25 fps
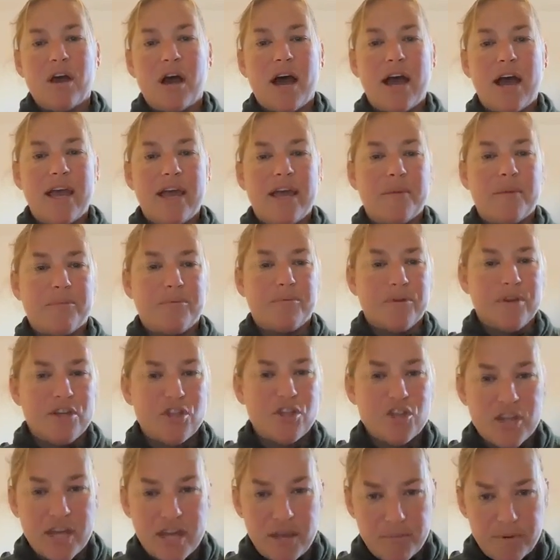I
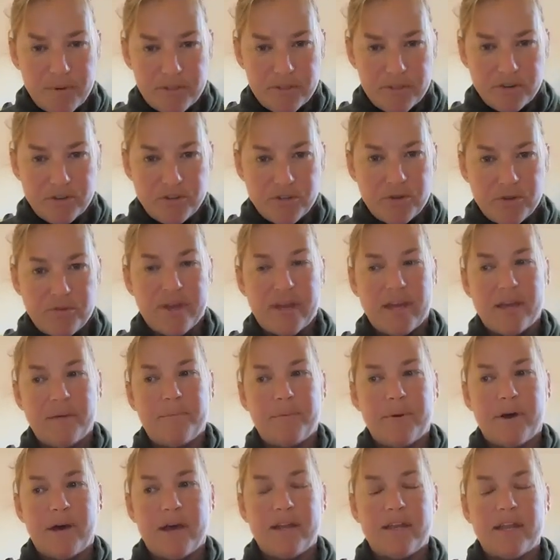appreciate what they're doing,
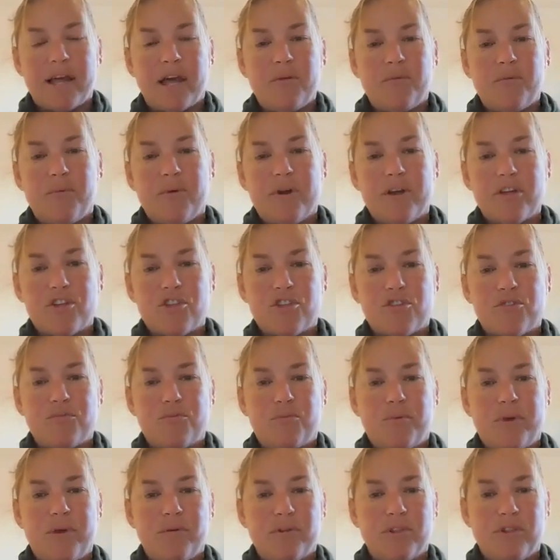but I wish
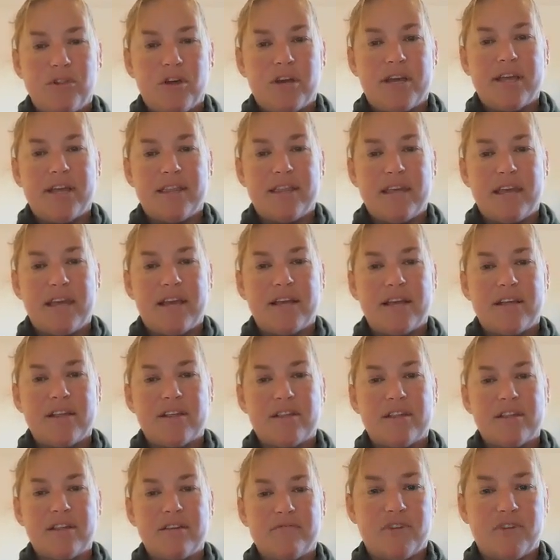we would look at
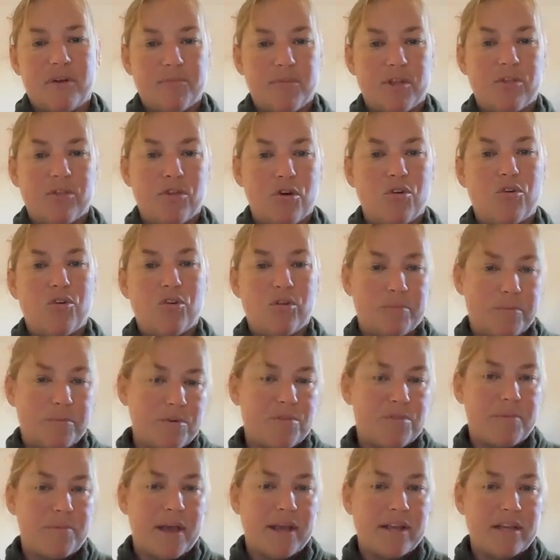things from the local
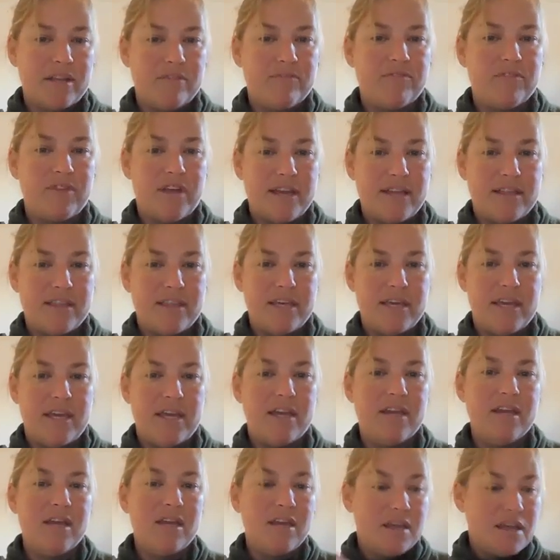perspective, like
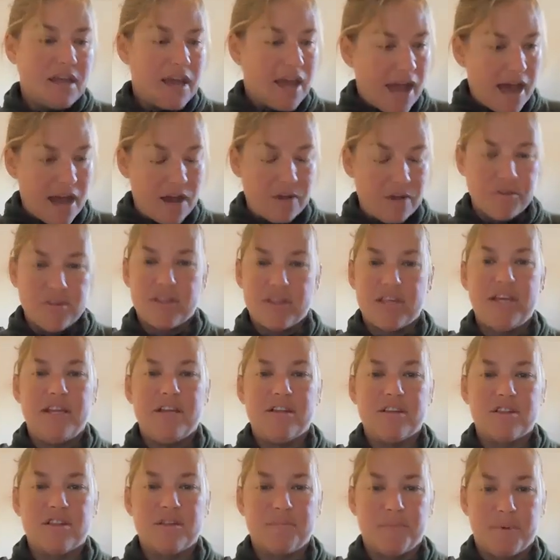the House seat
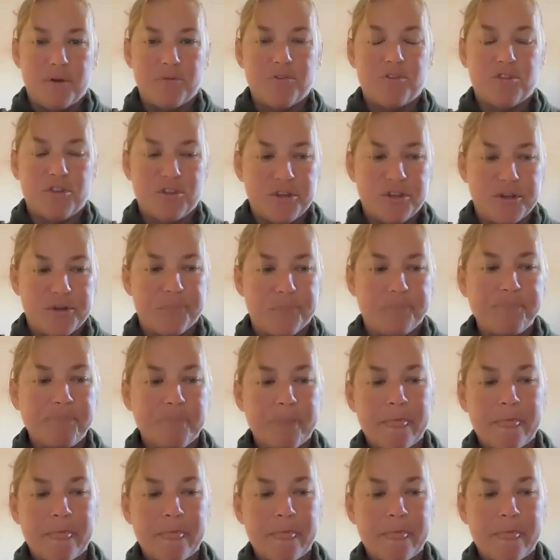is supposed to do.